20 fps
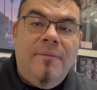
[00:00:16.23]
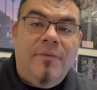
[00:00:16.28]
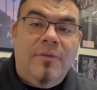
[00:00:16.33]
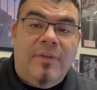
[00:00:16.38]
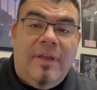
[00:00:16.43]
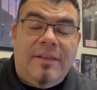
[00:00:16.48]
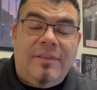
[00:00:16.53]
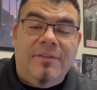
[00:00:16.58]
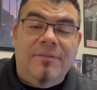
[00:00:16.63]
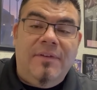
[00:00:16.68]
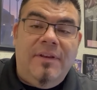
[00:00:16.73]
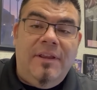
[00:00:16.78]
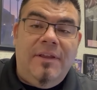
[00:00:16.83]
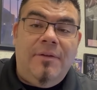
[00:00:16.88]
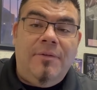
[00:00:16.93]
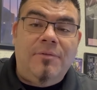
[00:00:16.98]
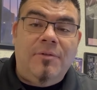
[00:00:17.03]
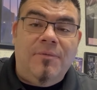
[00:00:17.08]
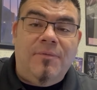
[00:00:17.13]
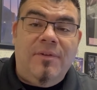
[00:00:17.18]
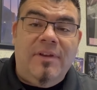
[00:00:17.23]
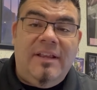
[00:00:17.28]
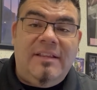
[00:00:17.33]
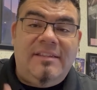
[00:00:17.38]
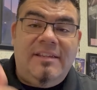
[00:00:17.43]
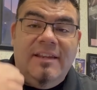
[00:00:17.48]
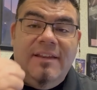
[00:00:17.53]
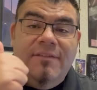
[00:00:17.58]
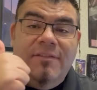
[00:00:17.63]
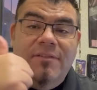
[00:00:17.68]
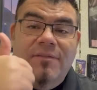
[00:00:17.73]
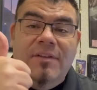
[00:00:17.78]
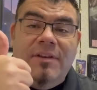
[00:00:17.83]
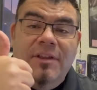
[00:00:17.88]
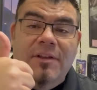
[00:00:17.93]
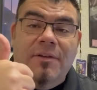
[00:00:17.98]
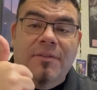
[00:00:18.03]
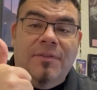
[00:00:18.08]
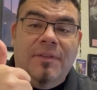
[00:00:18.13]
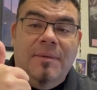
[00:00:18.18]
you like the video, don't forget to give the
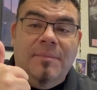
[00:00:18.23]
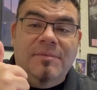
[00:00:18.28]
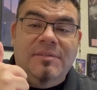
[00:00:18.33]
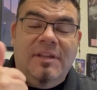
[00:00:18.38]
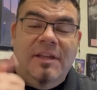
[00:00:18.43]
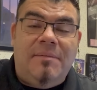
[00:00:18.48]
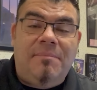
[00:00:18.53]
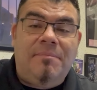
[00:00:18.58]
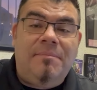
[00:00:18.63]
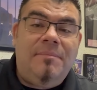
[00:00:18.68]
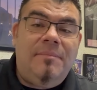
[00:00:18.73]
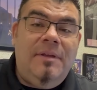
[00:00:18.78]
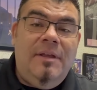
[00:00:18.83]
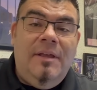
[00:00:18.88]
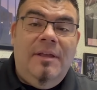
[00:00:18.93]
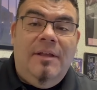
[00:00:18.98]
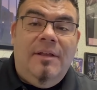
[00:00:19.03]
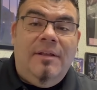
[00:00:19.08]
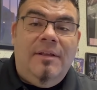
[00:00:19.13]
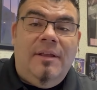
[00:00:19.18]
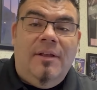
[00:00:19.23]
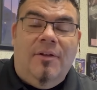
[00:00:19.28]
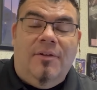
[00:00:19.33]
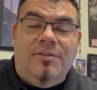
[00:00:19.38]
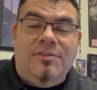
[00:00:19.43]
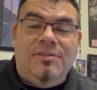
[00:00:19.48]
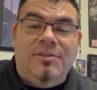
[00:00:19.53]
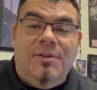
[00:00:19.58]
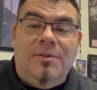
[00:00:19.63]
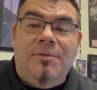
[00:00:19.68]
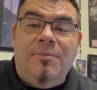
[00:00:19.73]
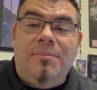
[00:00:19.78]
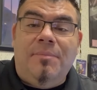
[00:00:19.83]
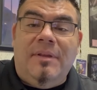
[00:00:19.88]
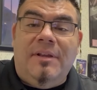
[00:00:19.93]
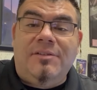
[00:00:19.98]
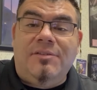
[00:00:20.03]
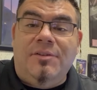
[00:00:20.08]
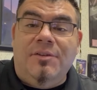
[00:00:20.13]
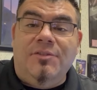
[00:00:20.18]
video a thumbs up. Also,
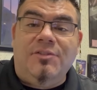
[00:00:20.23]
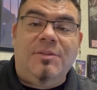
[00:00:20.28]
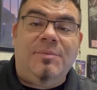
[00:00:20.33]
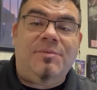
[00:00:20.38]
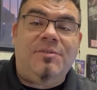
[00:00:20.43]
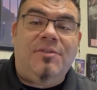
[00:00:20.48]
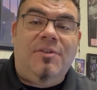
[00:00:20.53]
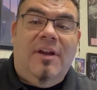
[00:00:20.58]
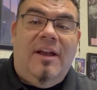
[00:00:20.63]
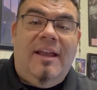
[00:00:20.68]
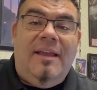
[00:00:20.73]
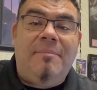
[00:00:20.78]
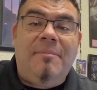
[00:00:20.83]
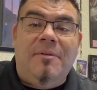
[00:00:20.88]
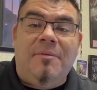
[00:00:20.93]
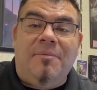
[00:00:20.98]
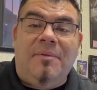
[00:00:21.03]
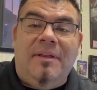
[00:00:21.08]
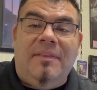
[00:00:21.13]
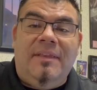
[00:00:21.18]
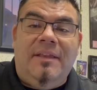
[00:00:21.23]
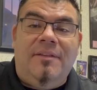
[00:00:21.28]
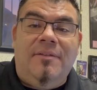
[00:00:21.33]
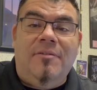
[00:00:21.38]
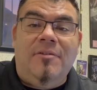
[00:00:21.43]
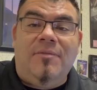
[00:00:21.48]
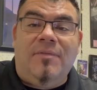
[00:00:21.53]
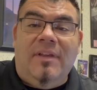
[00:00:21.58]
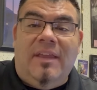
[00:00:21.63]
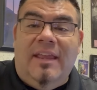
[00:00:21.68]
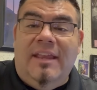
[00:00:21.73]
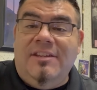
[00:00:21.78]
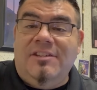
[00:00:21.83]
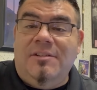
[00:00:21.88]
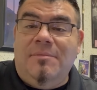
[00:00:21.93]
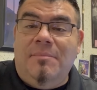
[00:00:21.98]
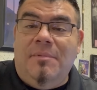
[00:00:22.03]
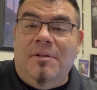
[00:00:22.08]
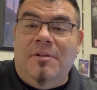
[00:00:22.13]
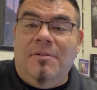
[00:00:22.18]
make sure you subscribe and ring that
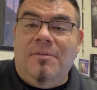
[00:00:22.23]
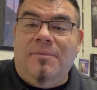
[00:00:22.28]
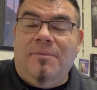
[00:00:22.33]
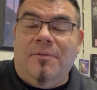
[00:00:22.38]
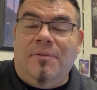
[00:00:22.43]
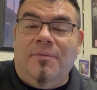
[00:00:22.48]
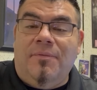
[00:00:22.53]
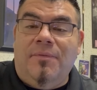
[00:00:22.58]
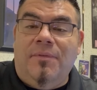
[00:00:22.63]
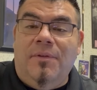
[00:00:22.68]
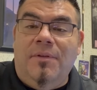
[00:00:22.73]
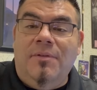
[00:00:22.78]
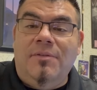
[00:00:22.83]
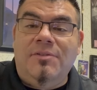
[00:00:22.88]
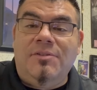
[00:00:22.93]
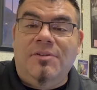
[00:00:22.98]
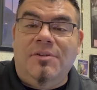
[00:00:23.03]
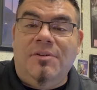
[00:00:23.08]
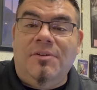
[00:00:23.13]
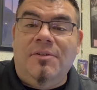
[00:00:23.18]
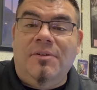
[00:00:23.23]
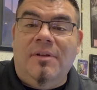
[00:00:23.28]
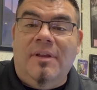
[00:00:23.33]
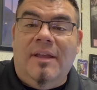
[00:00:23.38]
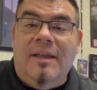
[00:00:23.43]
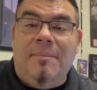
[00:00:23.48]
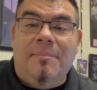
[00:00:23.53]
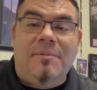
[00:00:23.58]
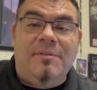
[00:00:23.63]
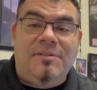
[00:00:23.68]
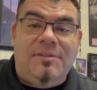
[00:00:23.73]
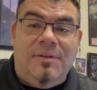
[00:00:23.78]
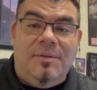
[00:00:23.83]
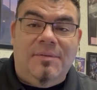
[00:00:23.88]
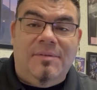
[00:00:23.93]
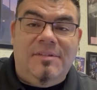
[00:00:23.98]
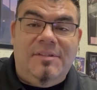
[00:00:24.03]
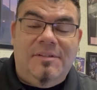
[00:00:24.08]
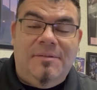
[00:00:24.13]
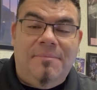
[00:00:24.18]
notification bell for future
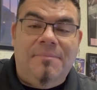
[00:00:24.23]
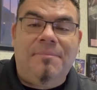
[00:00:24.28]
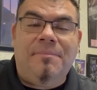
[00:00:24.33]
episodes.